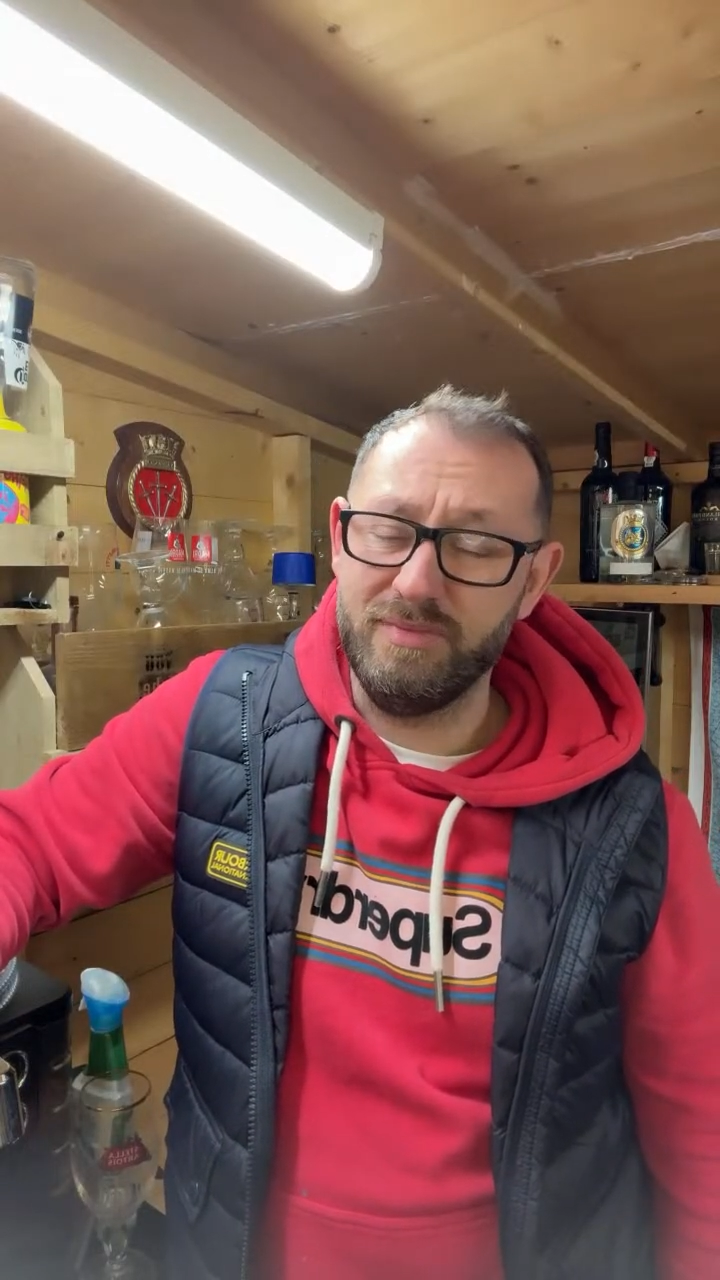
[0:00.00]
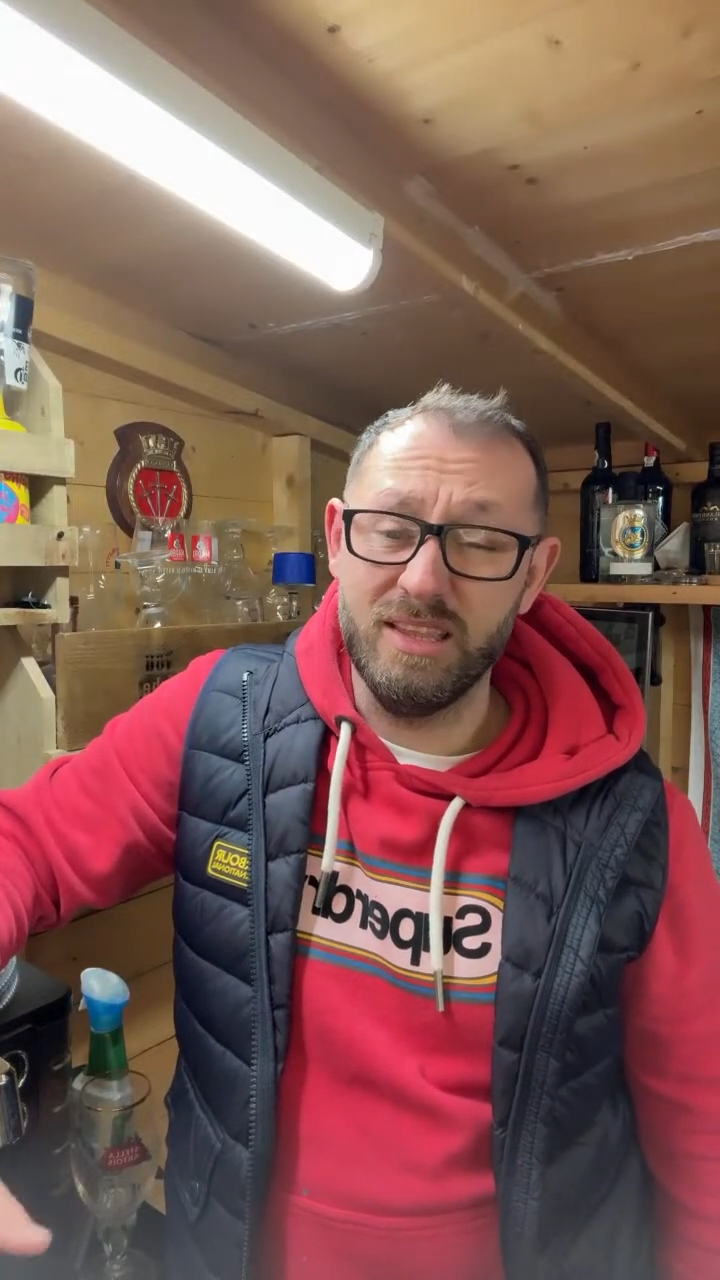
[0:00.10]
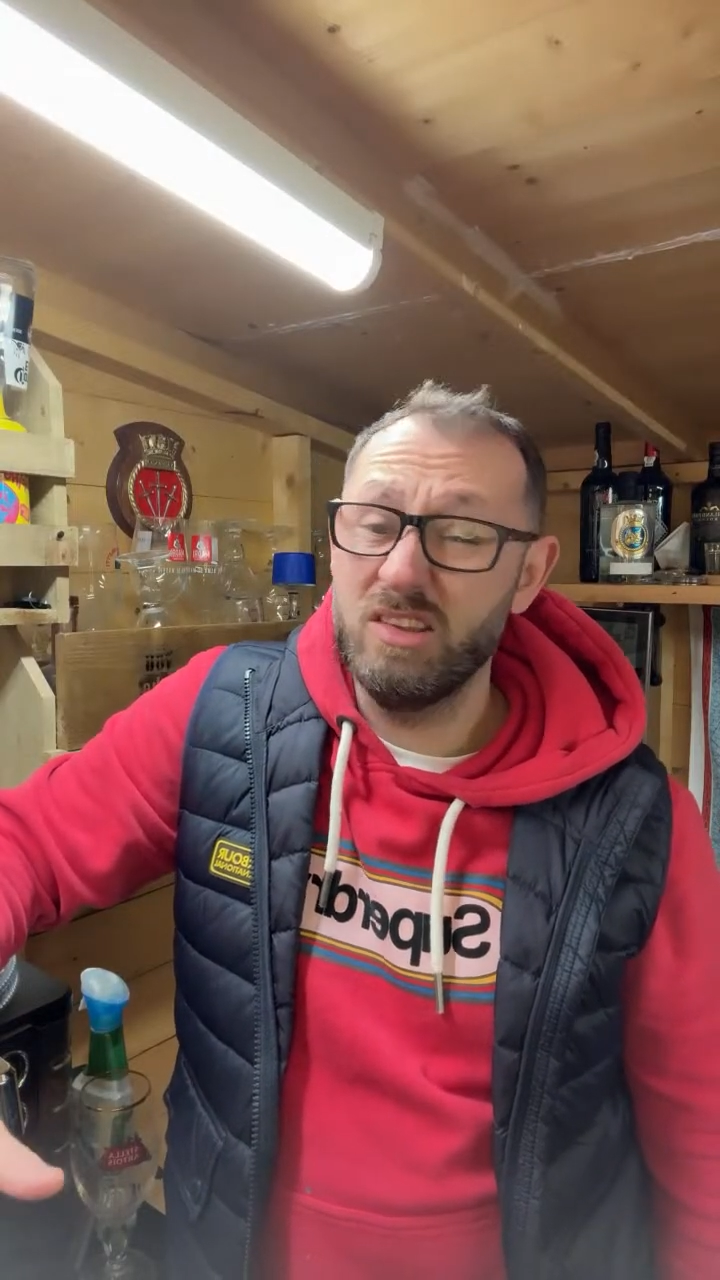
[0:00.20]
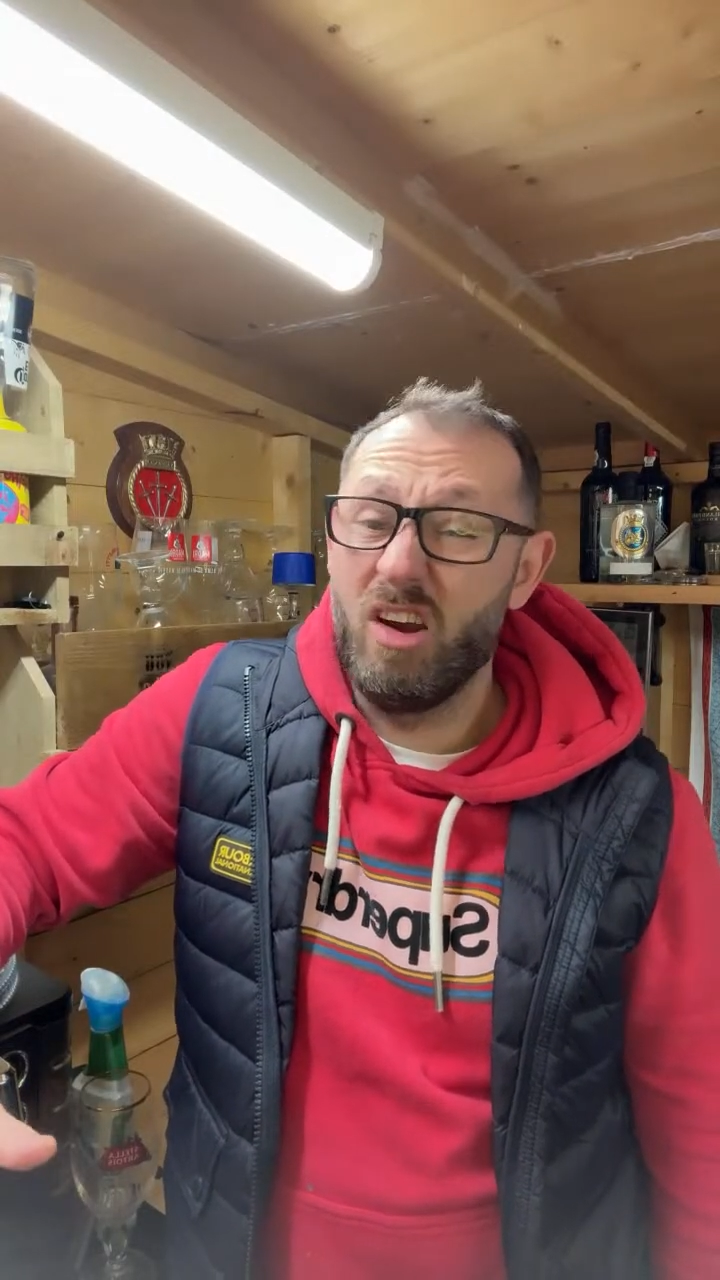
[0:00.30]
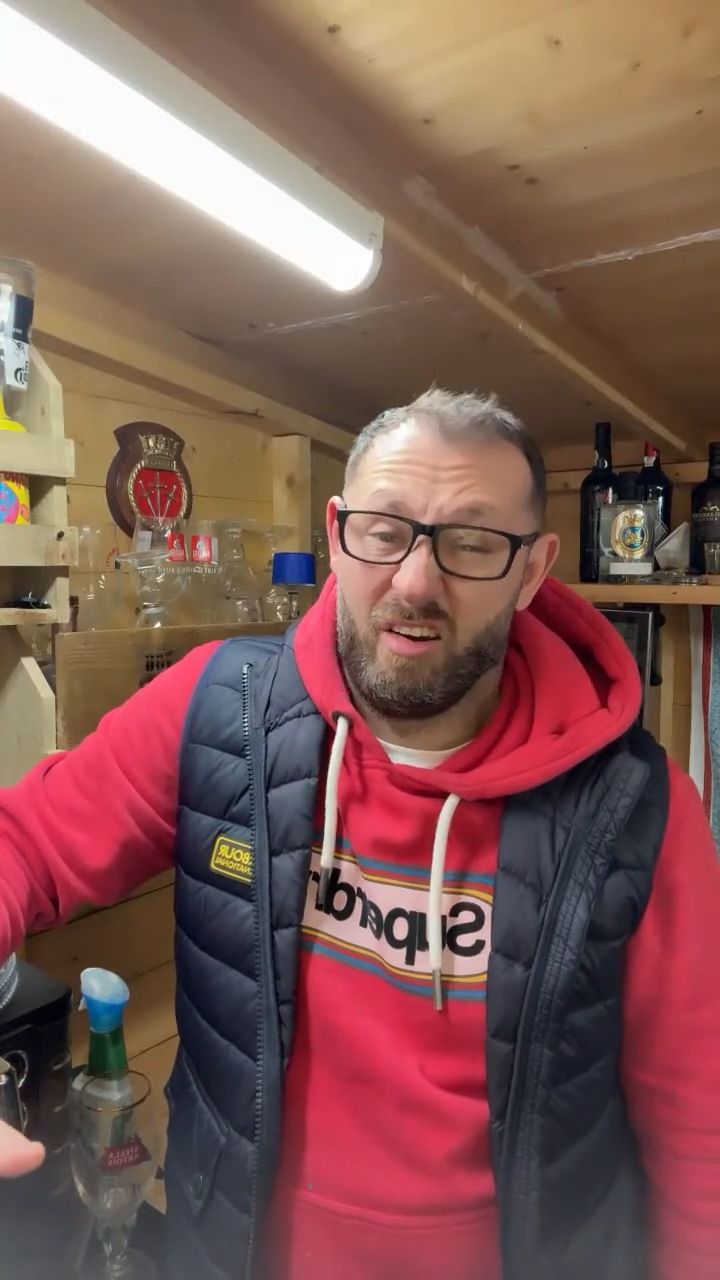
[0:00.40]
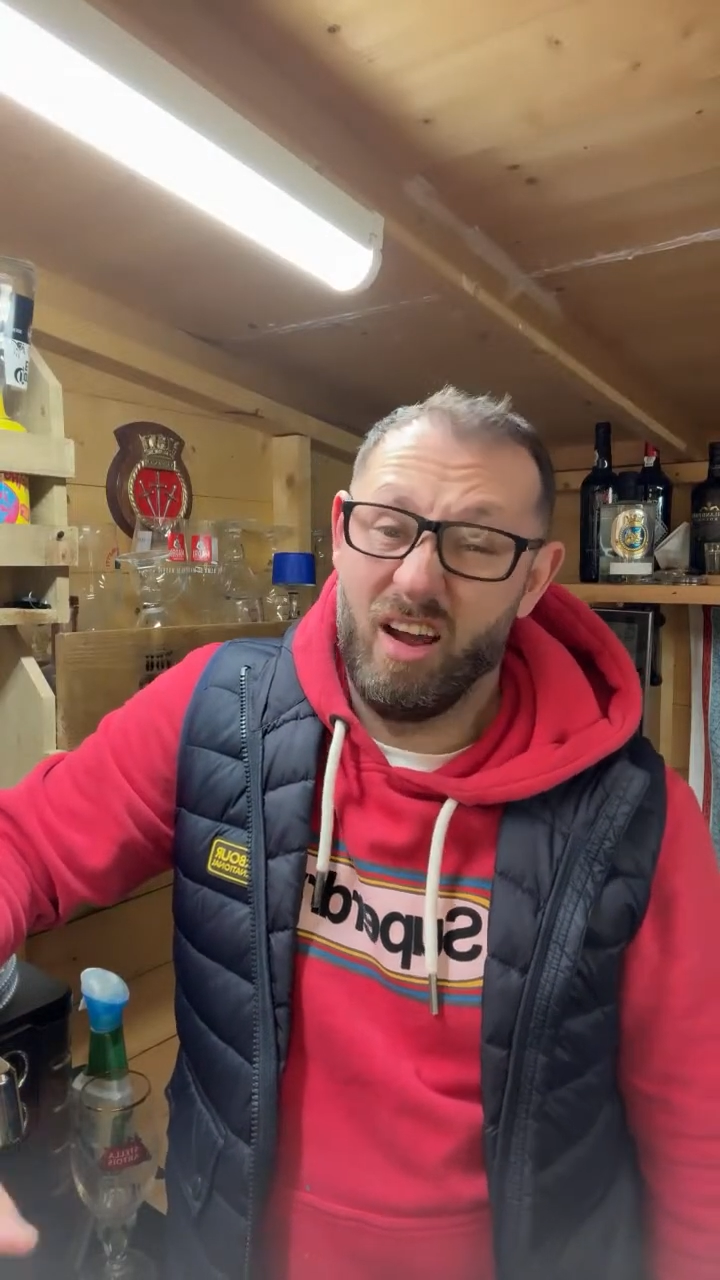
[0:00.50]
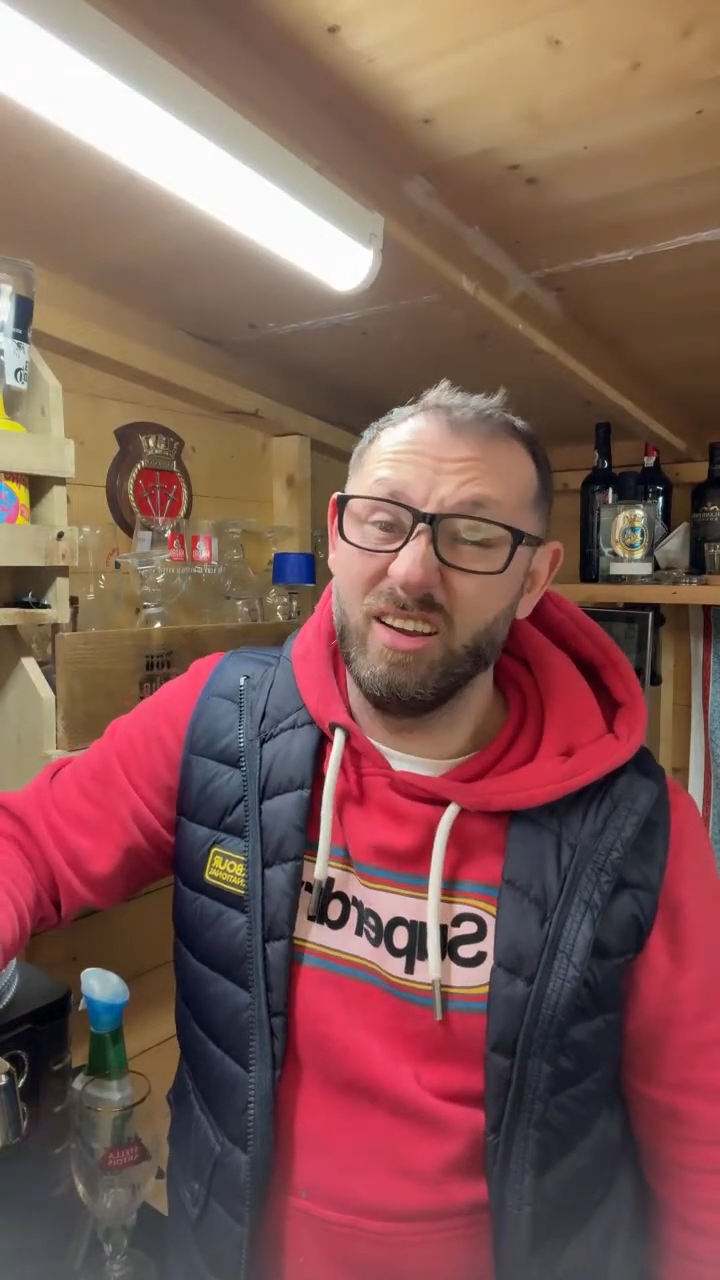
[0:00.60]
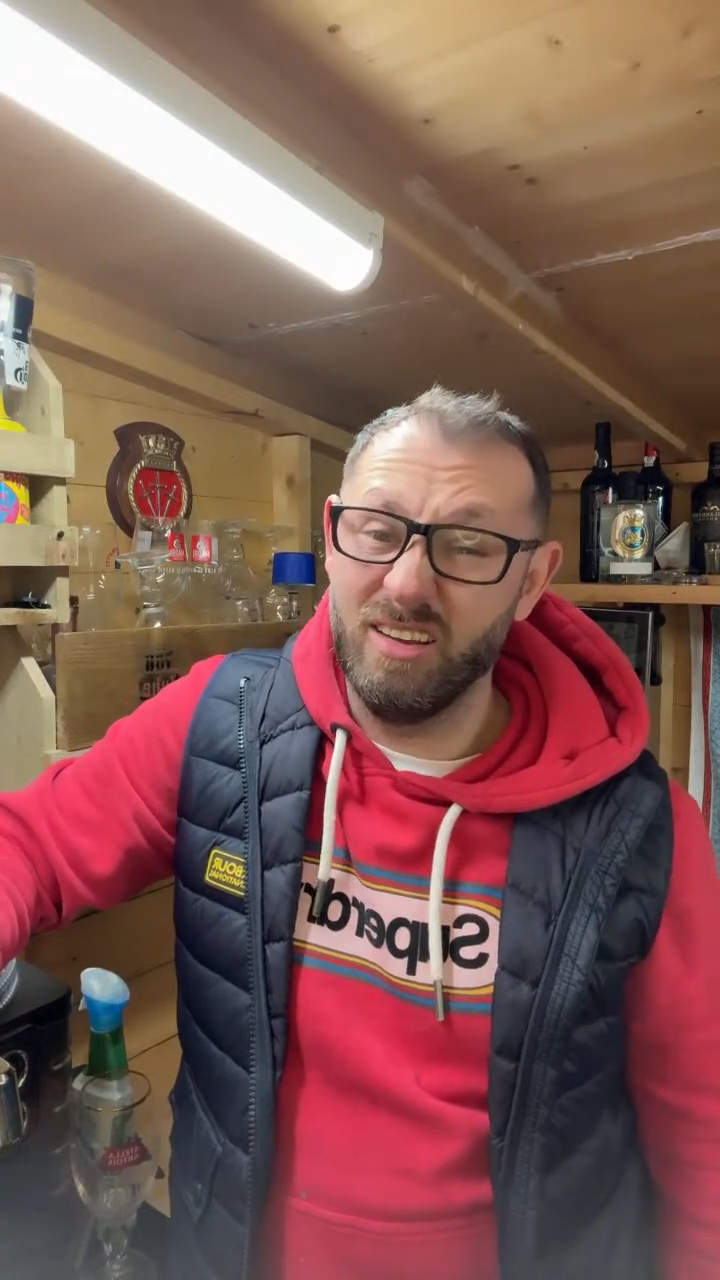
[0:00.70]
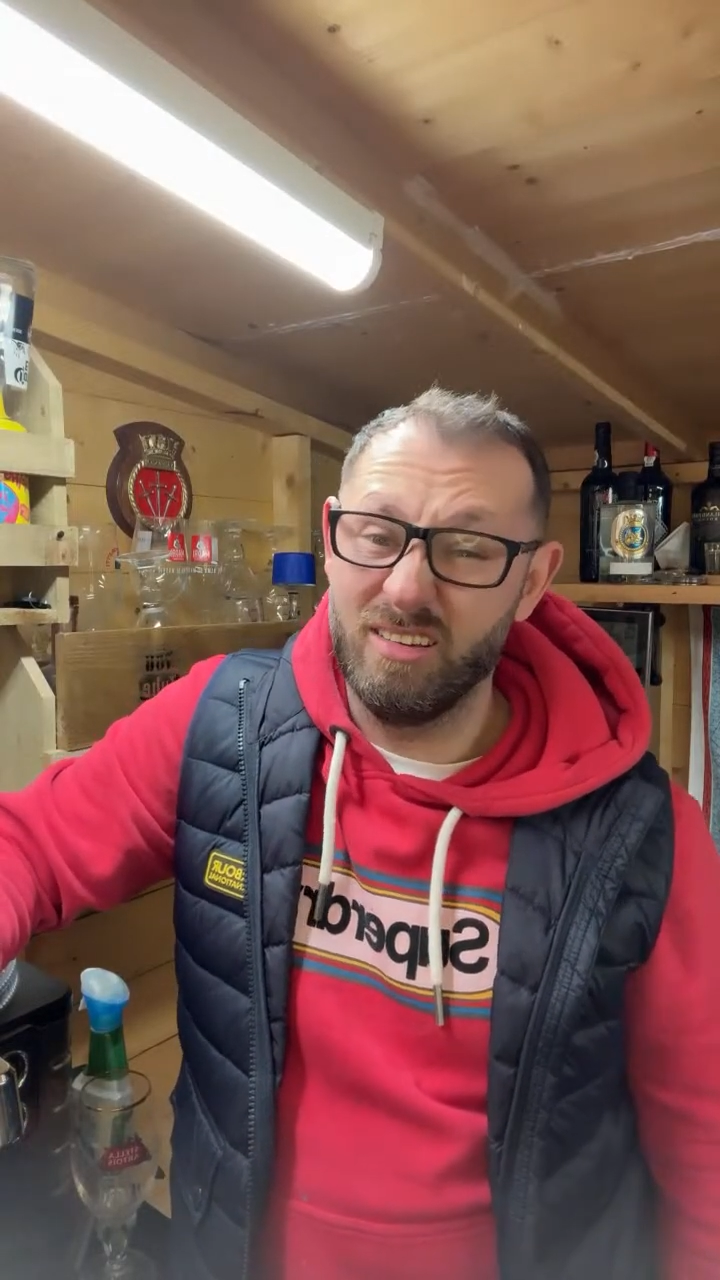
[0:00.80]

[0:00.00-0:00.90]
all right.